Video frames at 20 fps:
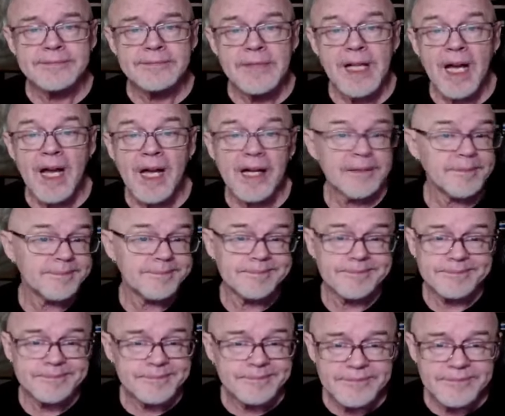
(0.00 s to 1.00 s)
And
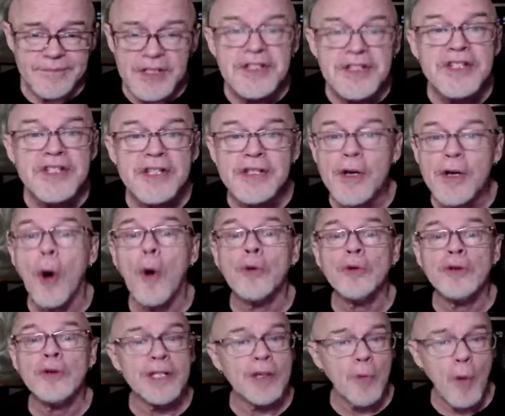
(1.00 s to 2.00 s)
this is
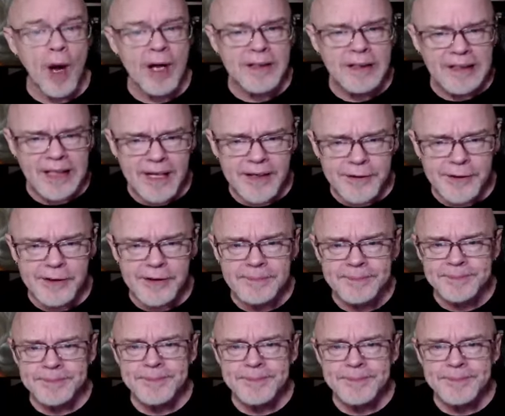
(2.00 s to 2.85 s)
only one letter.